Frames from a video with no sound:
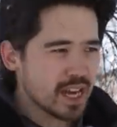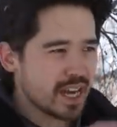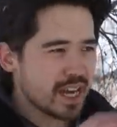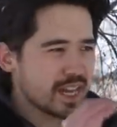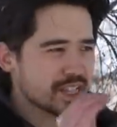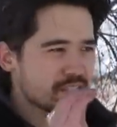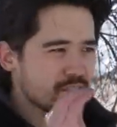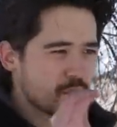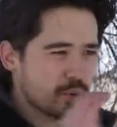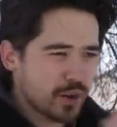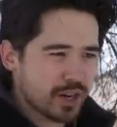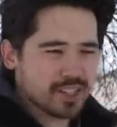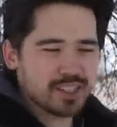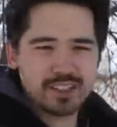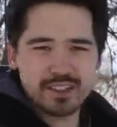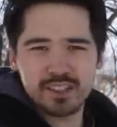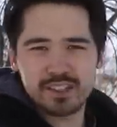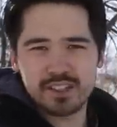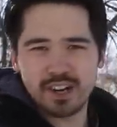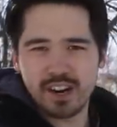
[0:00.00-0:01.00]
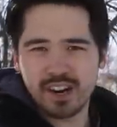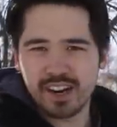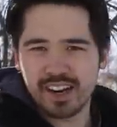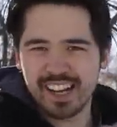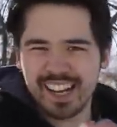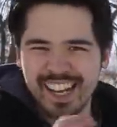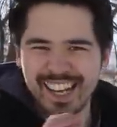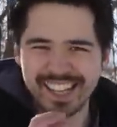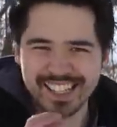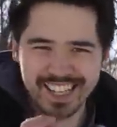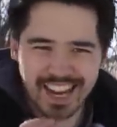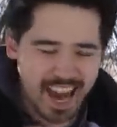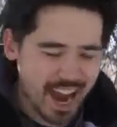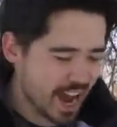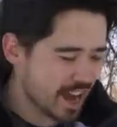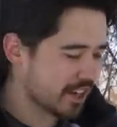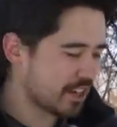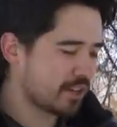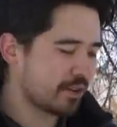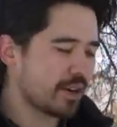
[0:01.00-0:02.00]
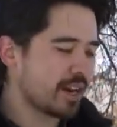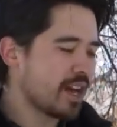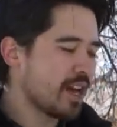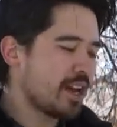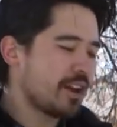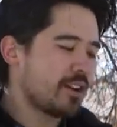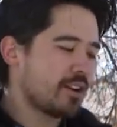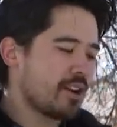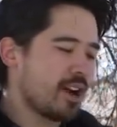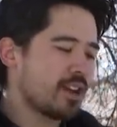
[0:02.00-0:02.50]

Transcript: It's quick to the target. It's accurate. You're